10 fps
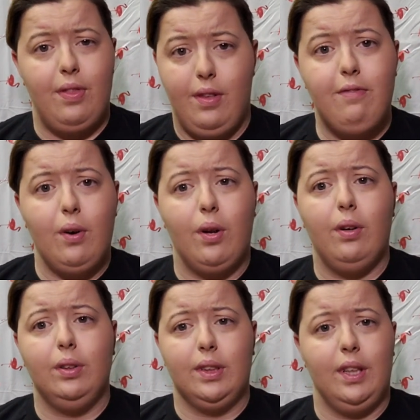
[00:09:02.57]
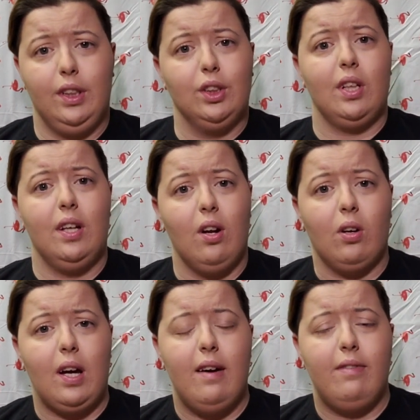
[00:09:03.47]
the photos and then just
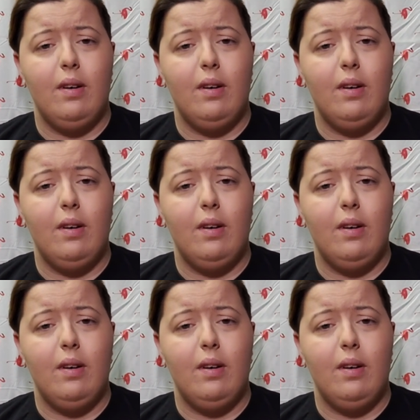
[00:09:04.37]
unarchived